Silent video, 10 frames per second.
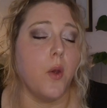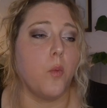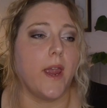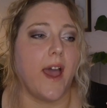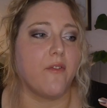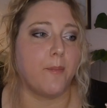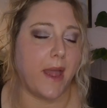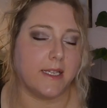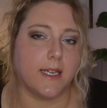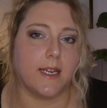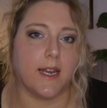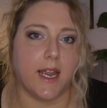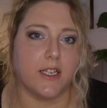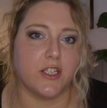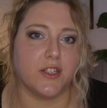We have a better
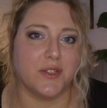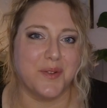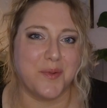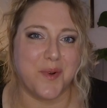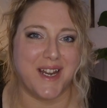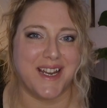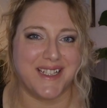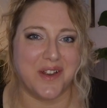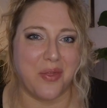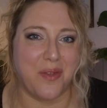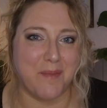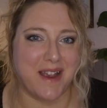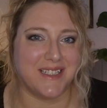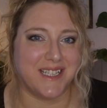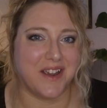connection when he's on the
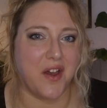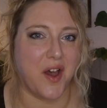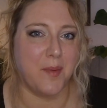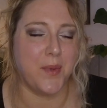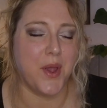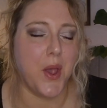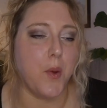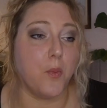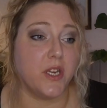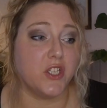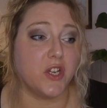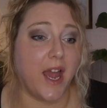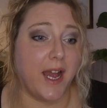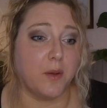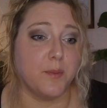maxxicalm, which
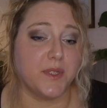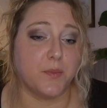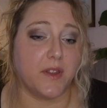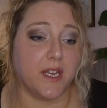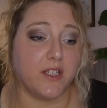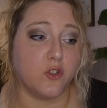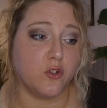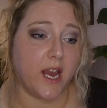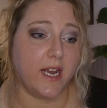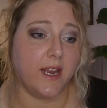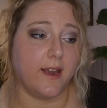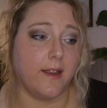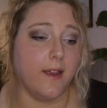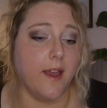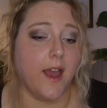helps with his training
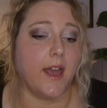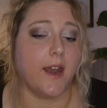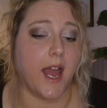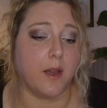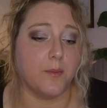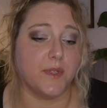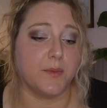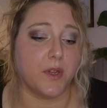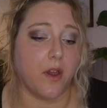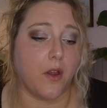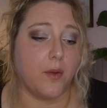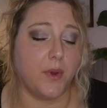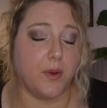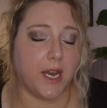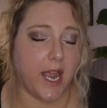and helps with our
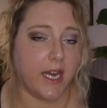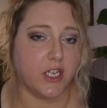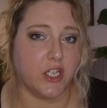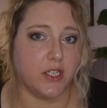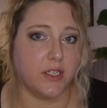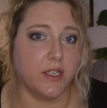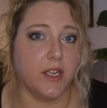communication.